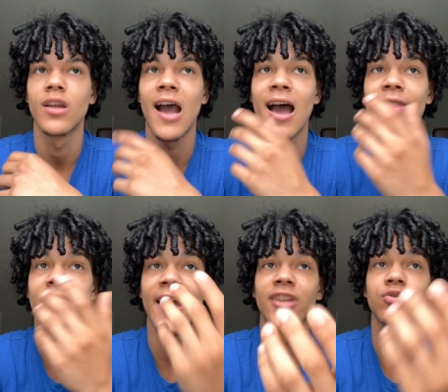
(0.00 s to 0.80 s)

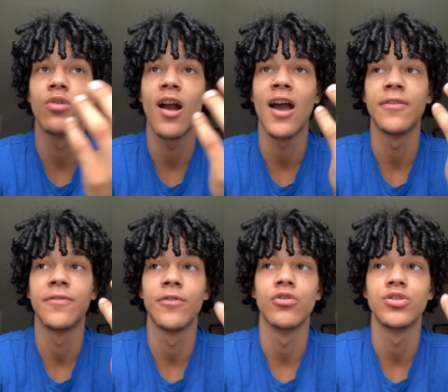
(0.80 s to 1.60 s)
that's where I
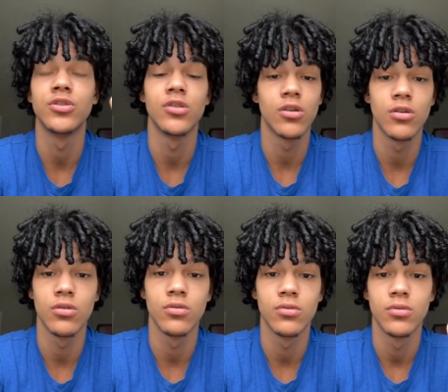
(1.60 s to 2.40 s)
first
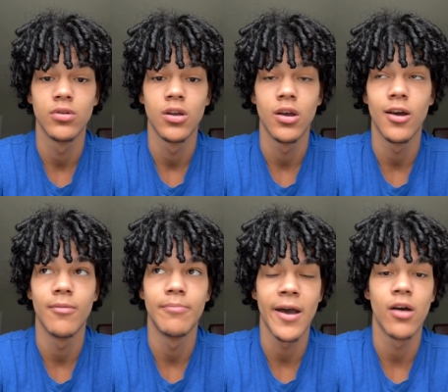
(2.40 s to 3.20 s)
learned
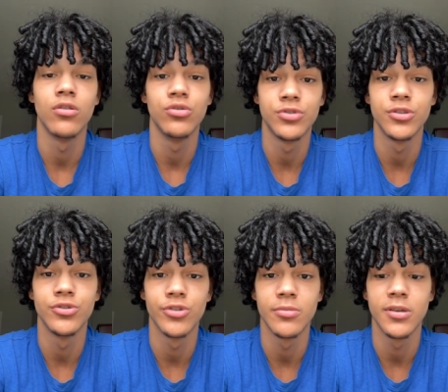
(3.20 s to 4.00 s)
about
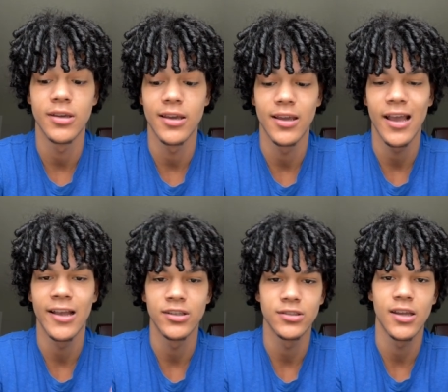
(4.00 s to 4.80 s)
lucid dreaming
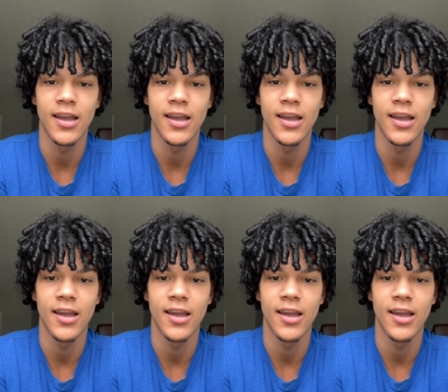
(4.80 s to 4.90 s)
and